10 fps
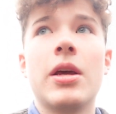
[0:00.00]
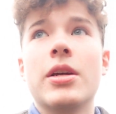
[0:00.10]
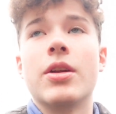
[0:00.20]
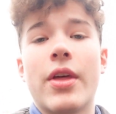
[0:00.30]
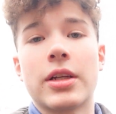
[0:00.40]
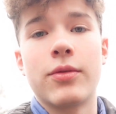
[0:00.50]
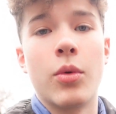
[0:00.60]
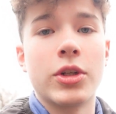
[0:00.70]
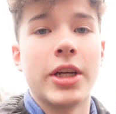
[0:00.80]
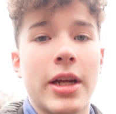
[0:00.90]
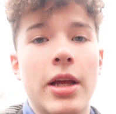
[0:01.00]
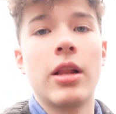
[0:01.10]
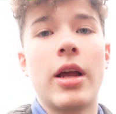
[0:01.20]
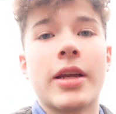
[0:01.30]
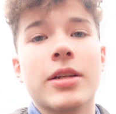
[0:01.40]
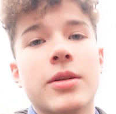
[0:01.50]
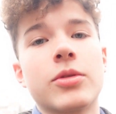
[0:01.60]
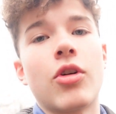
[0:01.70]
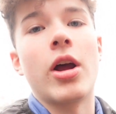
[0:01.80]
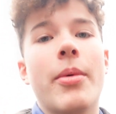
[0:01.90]
So thanks for watching, like and
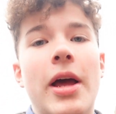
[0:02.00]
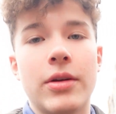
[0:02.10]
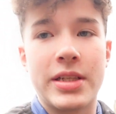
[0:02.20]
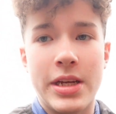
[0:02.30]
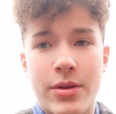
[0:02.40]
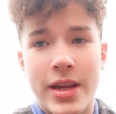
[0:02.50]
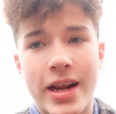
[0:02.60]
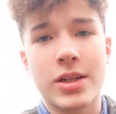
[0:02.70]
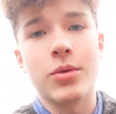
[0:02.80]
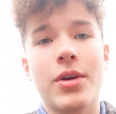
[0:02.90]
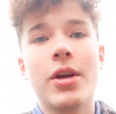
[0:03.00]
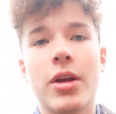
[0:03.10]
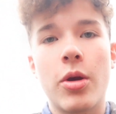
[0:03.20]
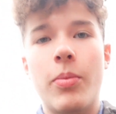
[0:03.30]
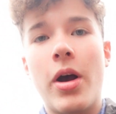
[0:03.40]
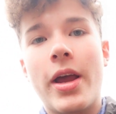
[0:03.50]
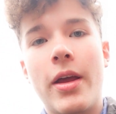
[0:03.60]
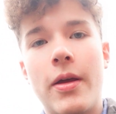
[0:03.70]
subscribe, and I'll see you in the next one. Goodbye.